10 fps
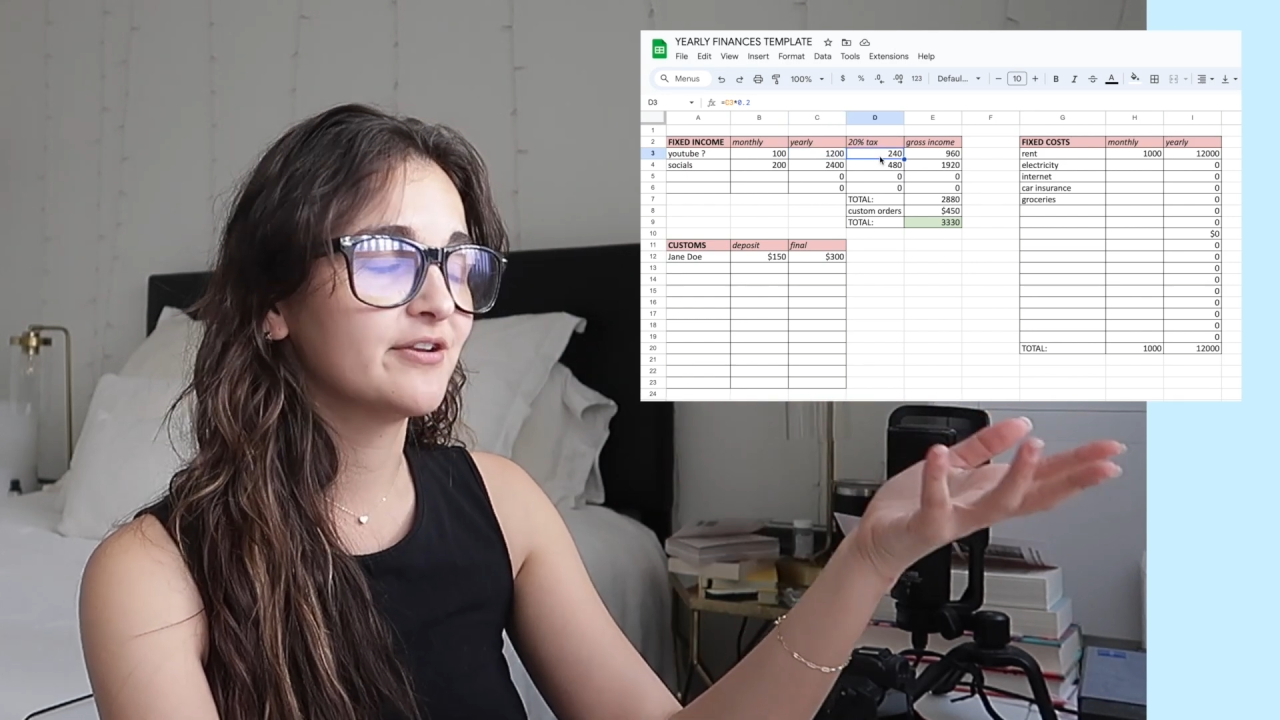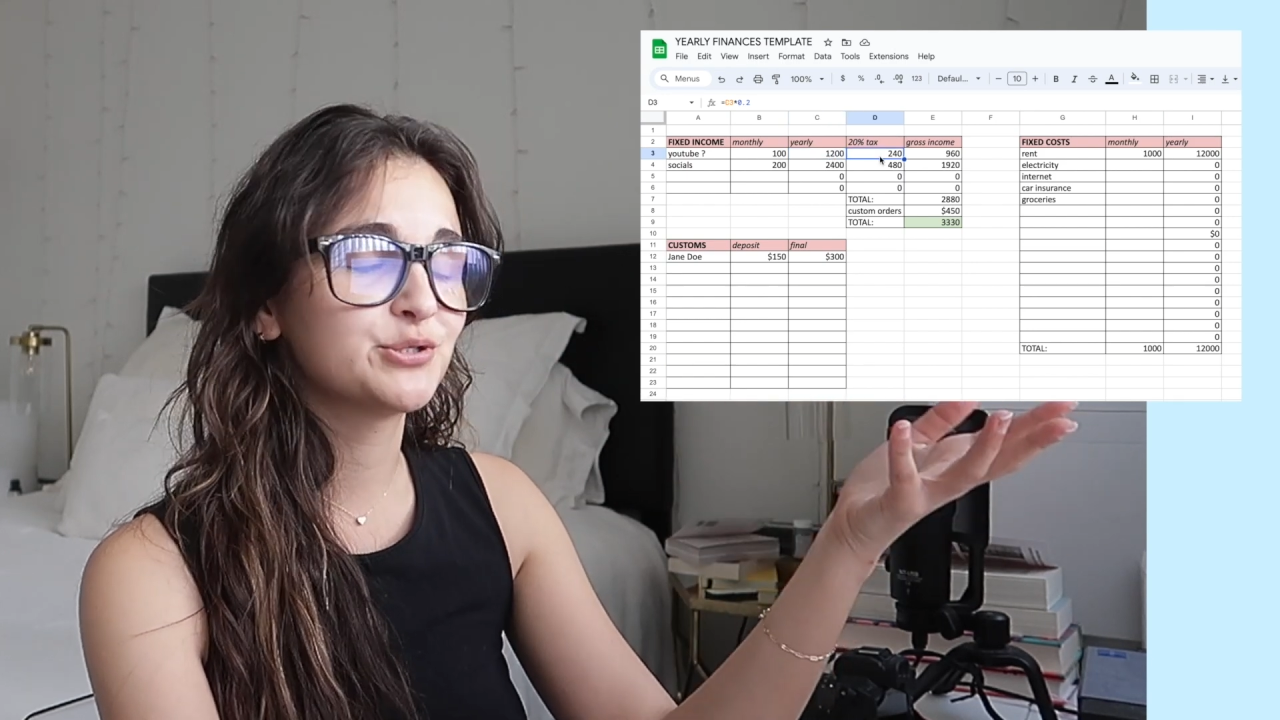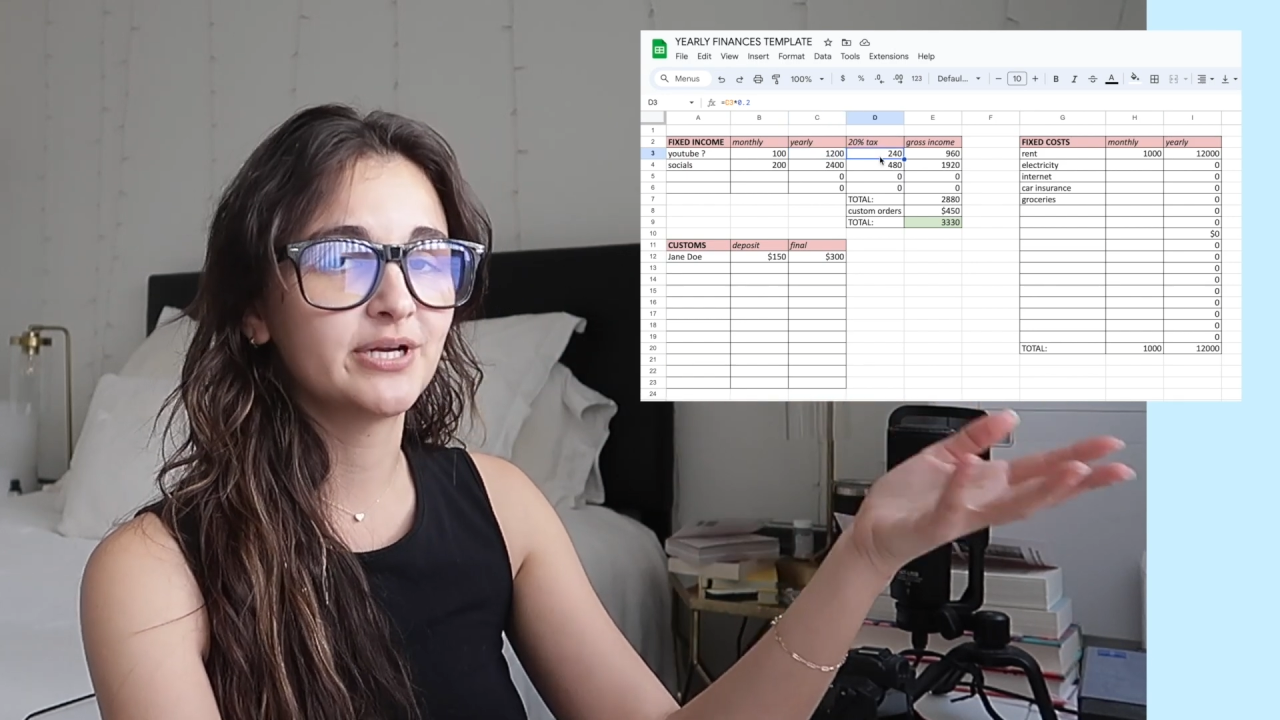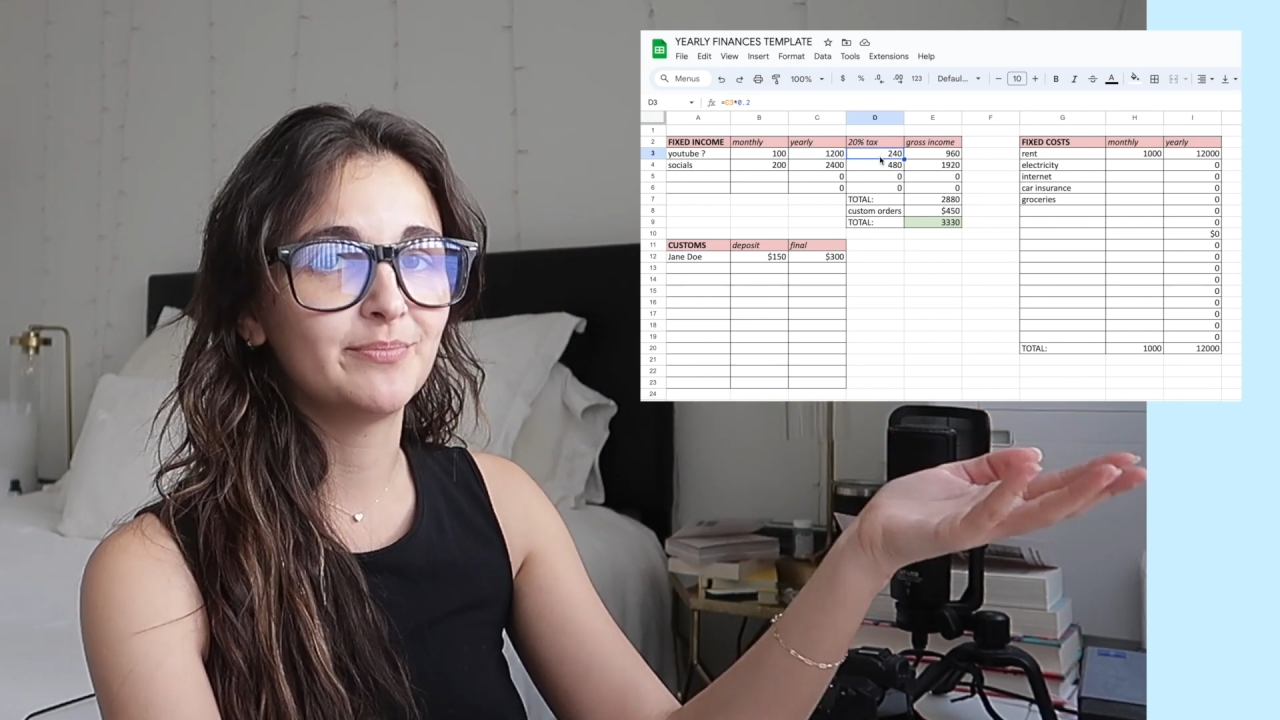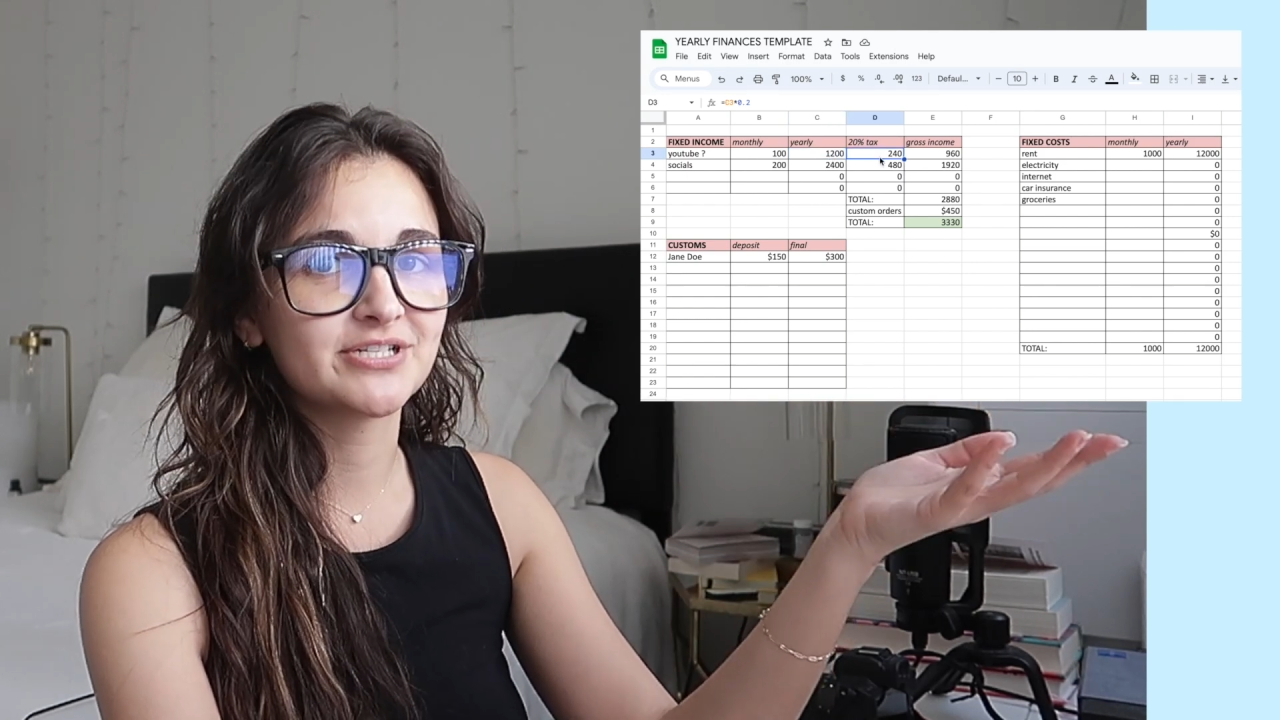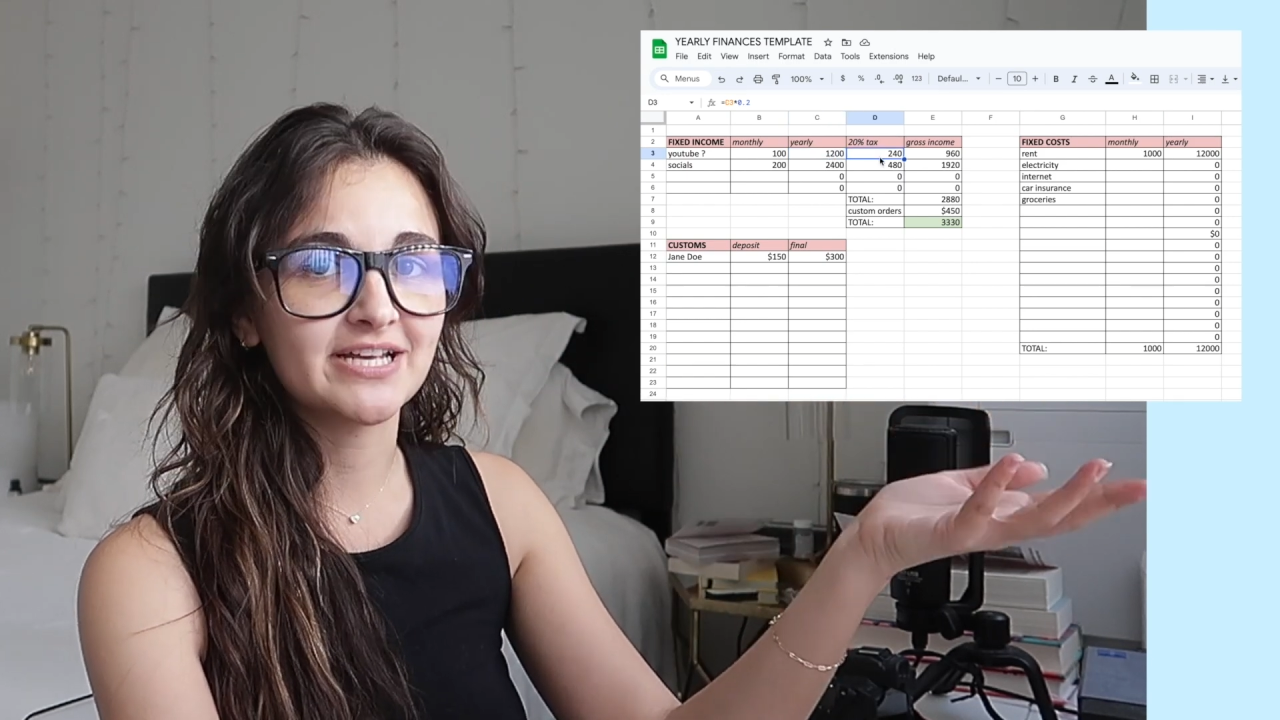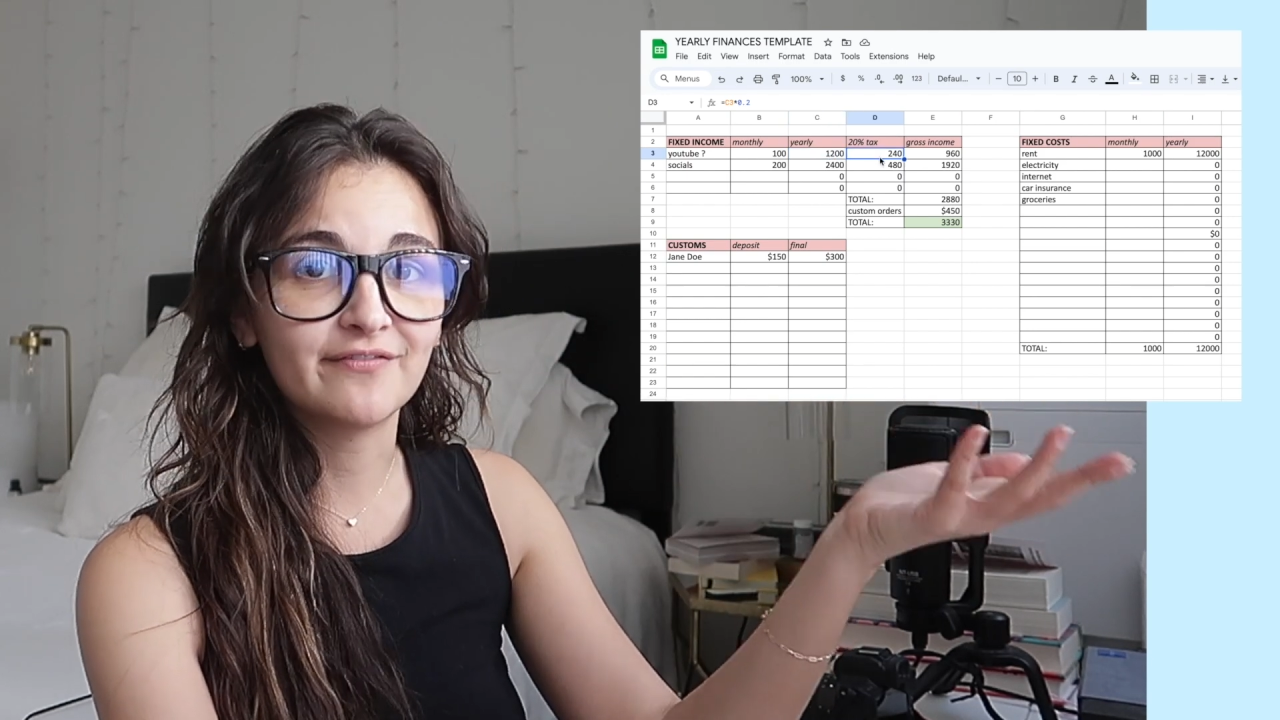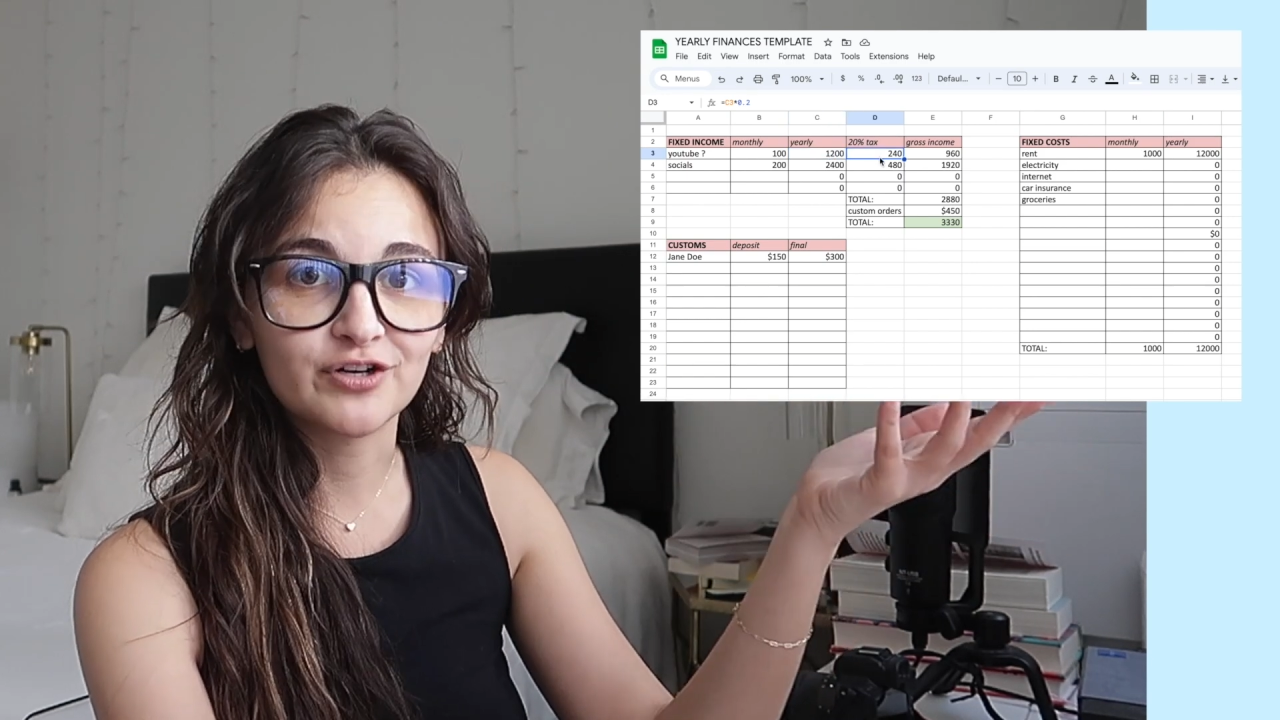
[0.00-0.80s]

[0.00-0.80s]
20%